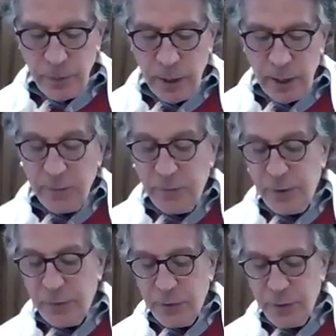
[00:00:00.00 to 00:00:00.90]
And a
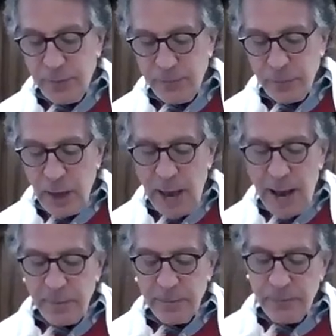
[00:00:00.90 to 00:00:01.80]
fifth
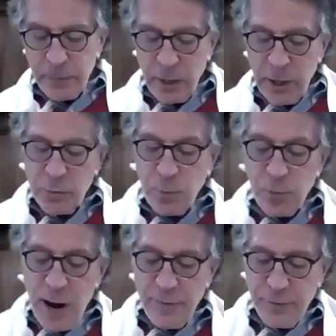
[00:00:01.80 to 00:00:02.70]
hat is
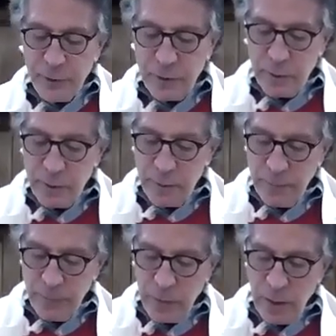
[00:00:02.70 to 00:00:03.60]
prophet,
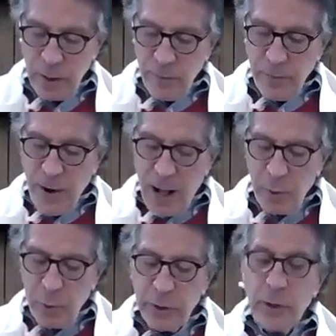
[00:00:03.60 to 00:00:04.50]

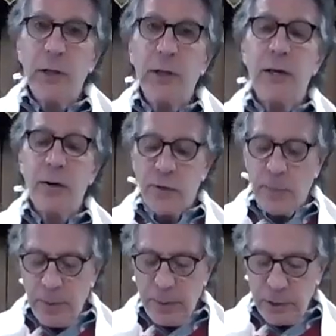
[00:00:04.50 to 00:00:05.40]
following the lead of the
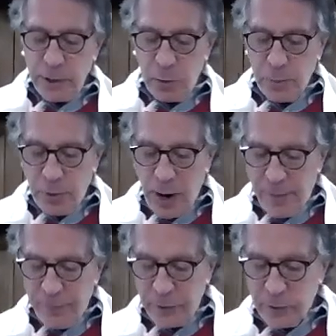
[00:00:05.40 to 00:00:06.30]
biblical
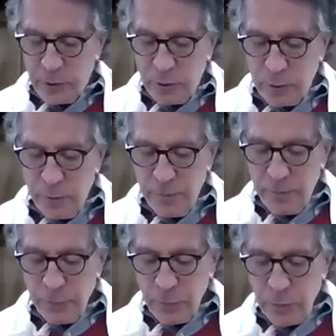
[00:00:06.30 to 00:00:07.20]
prophets,
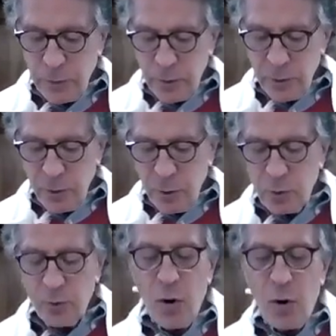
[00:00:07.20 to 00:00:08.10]

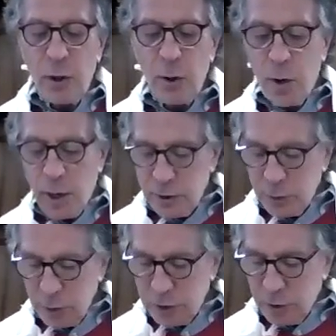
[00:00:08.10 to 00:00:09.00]
whose role it
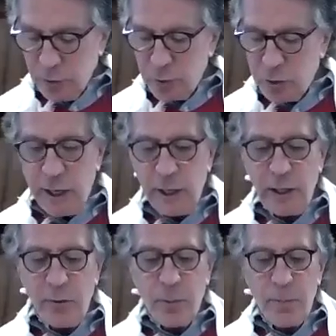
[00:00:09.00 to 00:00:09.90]
was to
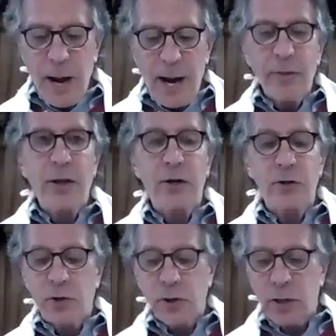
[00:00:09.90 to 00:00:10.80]
routinely remind the
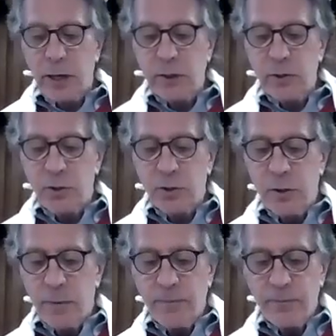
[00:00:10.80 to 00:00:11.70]
Israelites,
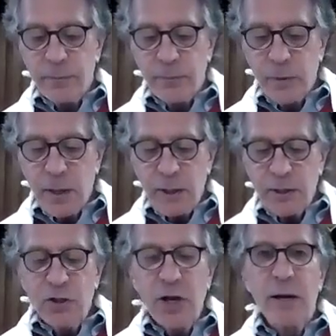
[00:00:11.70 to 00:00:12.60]

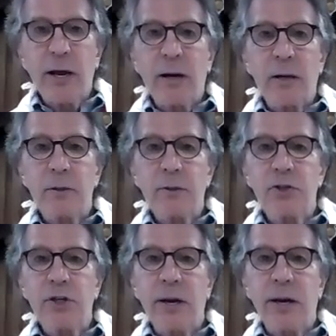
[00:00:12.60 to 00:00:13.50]
Tzedek
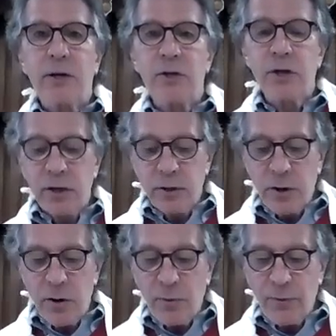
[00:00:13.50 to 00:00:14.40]

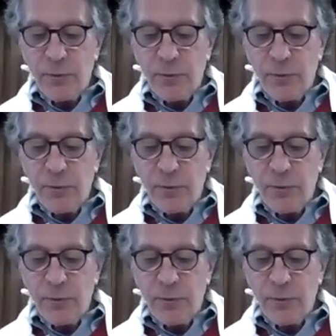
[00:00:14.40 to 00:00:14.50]
tirdof,